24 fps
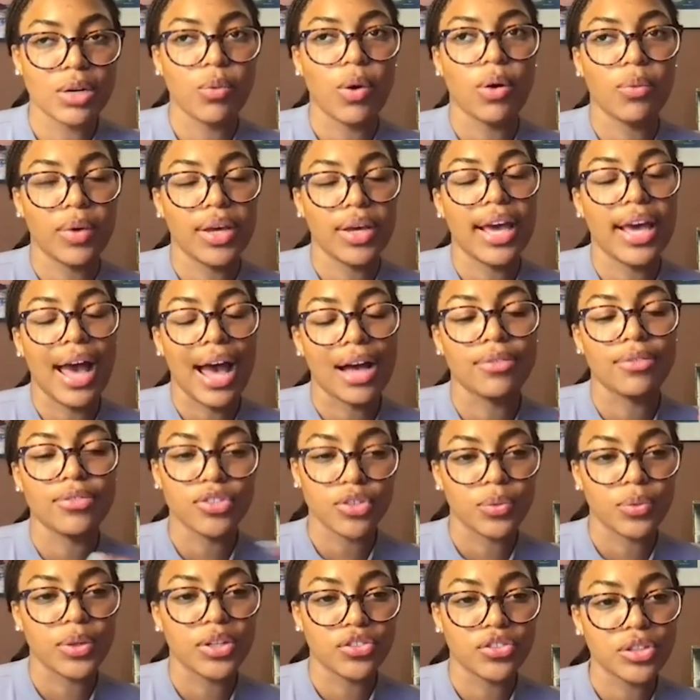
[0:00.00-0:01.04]
what we have
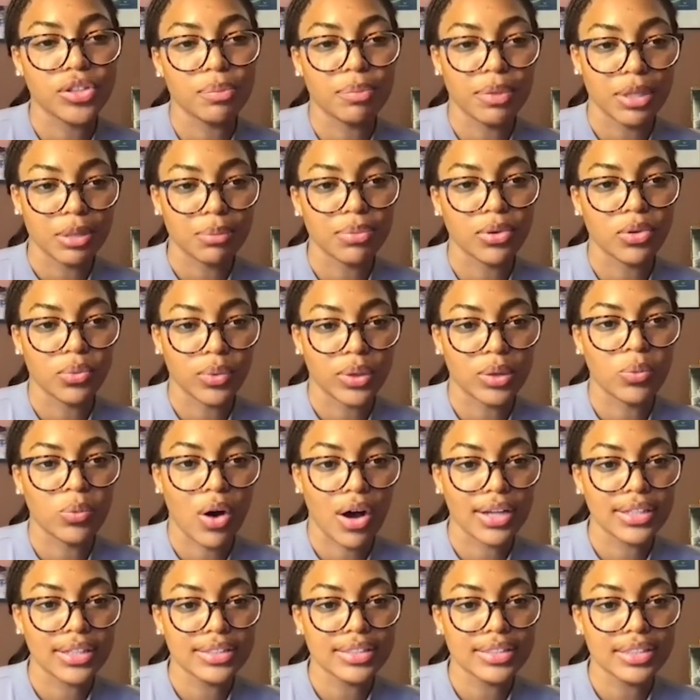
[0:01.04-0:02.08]
to reach the people we
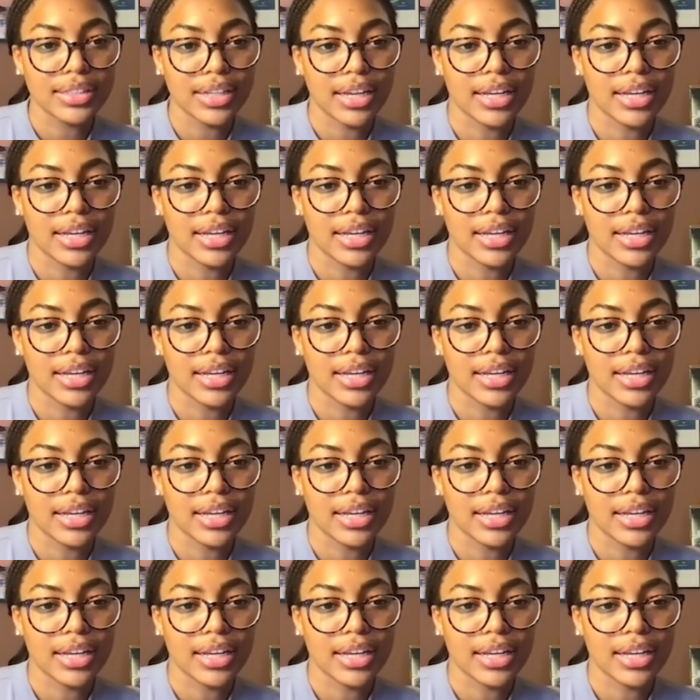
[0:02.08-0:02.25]
want,